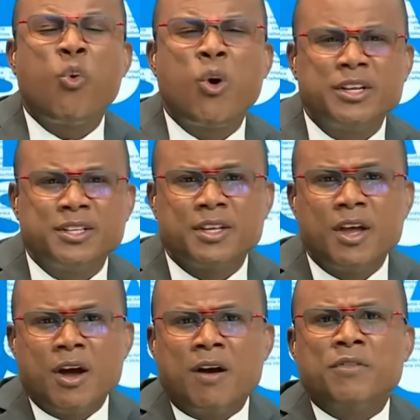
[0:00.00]
of the
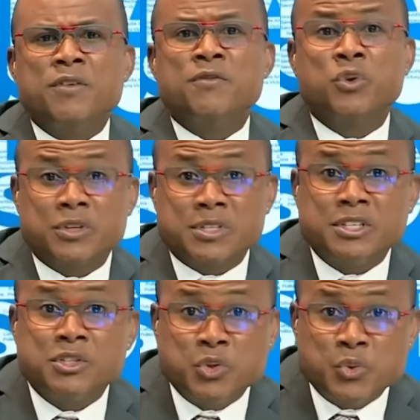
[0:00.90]
voters list used
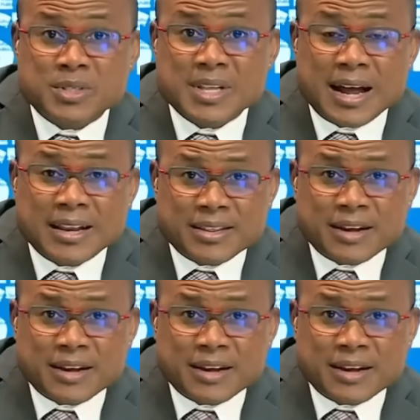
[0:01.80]
at that time.